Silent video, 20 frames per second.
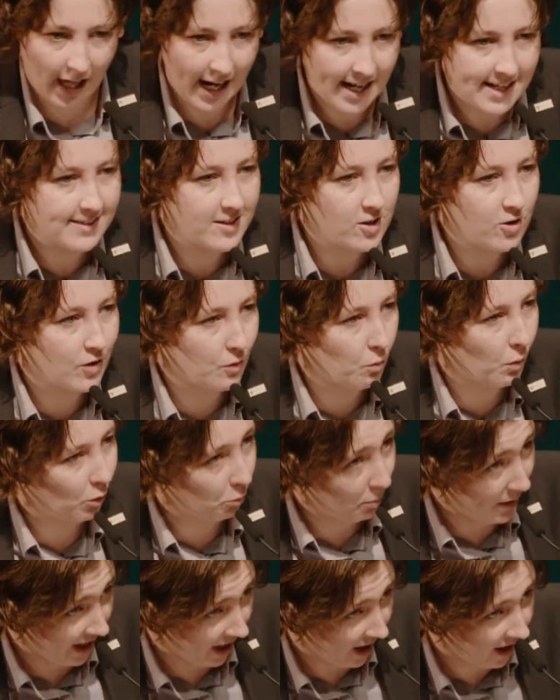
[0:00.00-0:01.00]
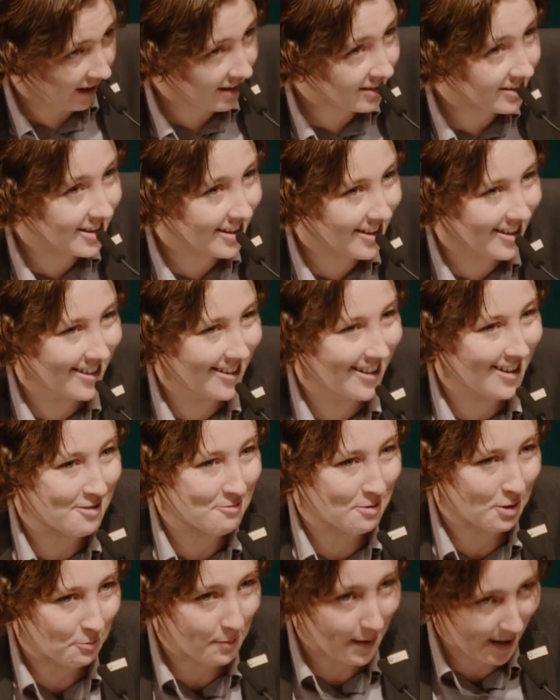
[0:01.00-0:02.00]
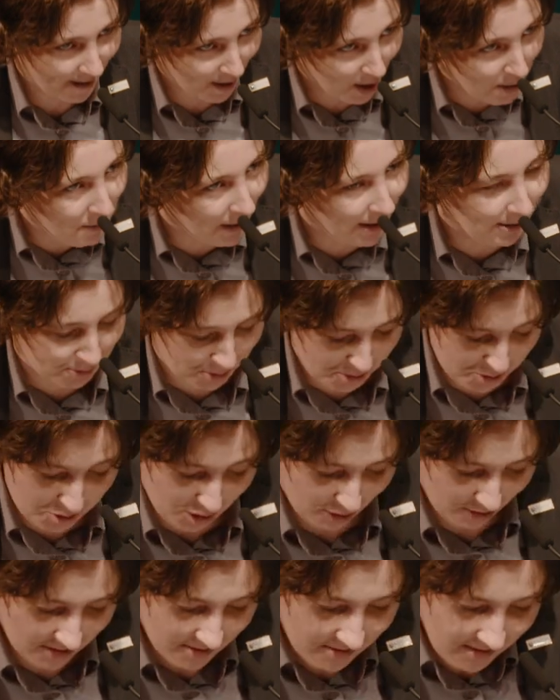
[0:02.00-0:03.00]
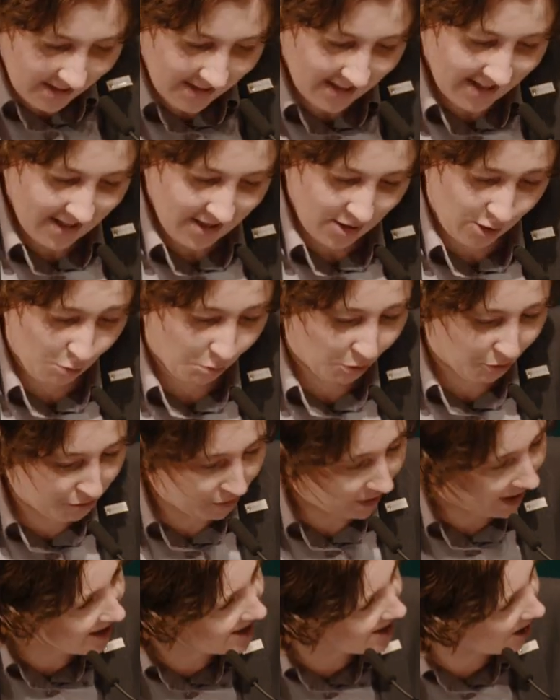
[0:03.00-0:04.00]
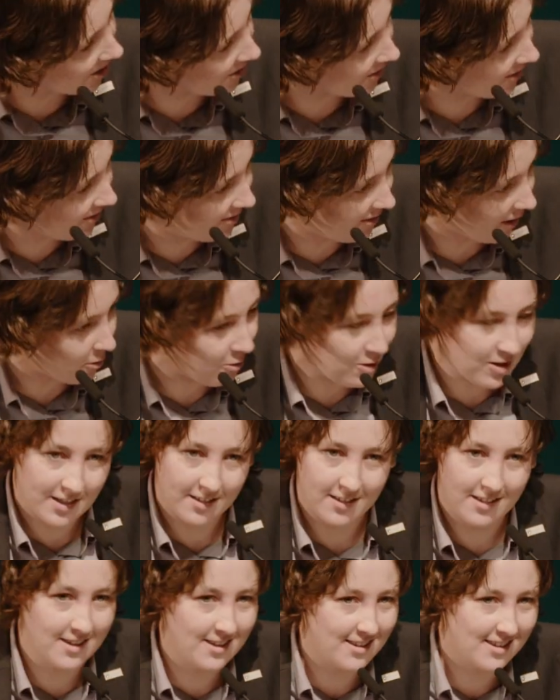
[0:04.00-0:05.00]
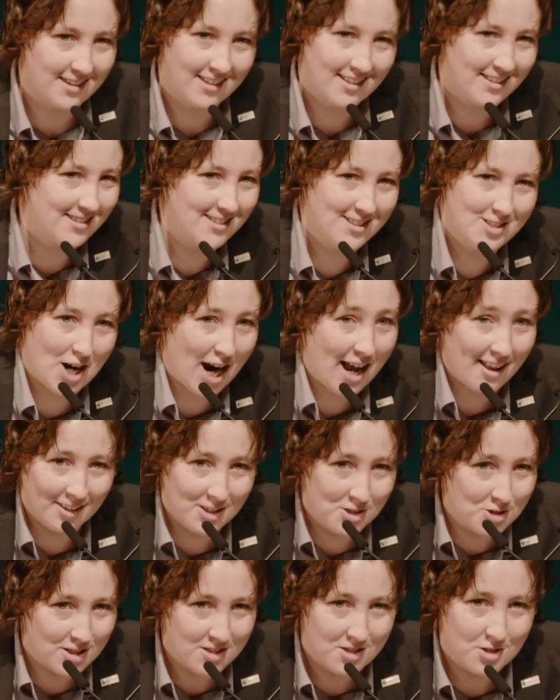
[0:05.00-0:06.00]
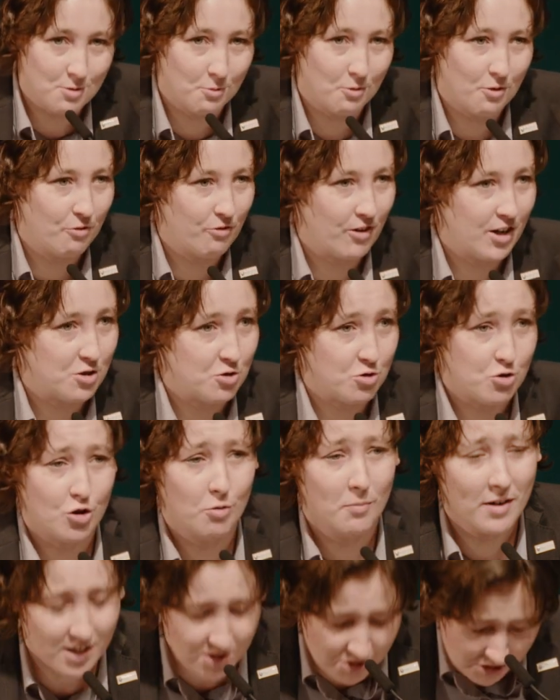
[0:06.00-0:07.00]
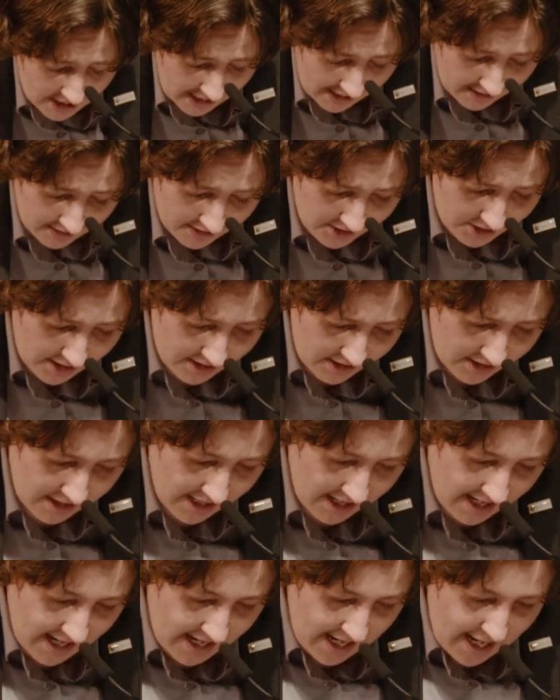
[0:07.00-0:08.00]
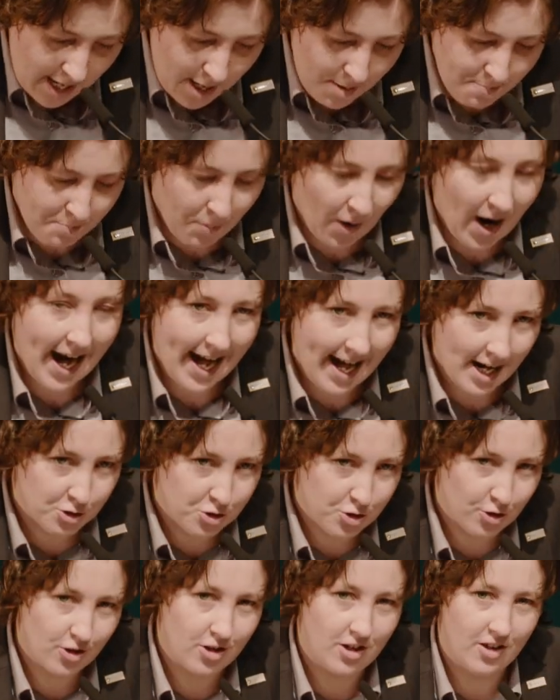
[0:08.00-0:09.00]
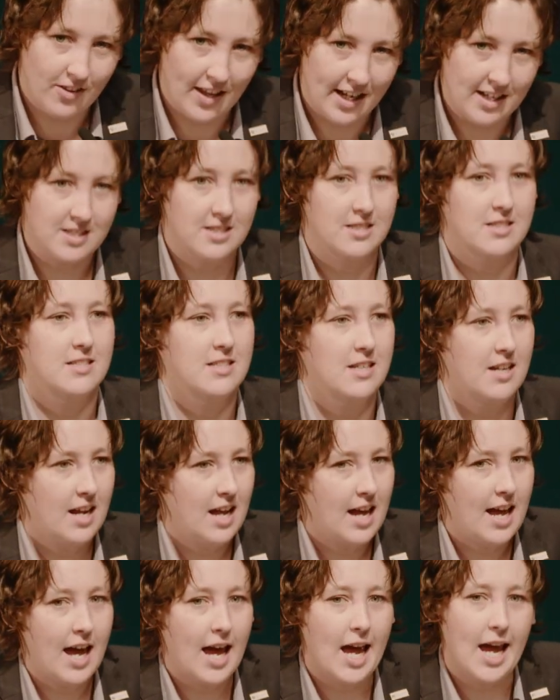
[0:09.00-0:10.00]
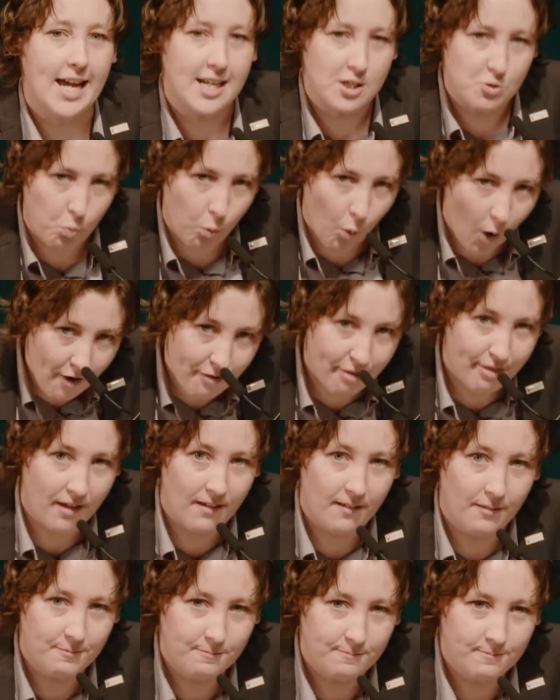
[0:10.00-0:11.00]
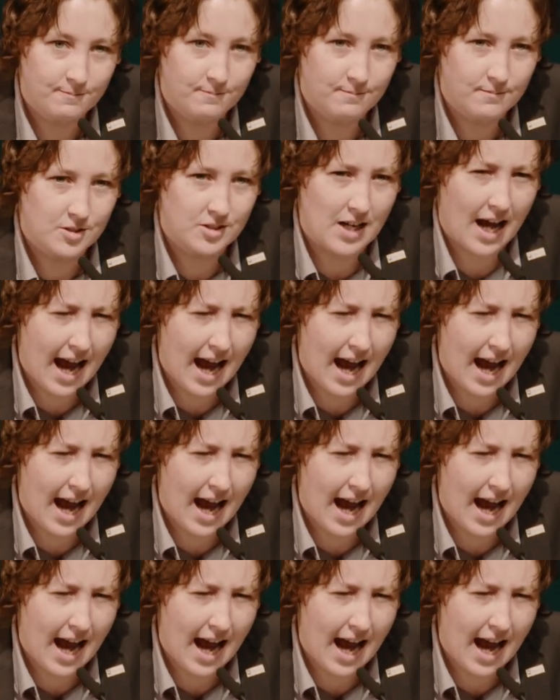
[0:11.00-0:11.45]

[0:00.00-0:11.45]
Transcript: lie to you, it will be hard. It will be an uphill struggle. You will face undoubted challenges. You will face numerous challenges. But I assure you this, it's worth it. It's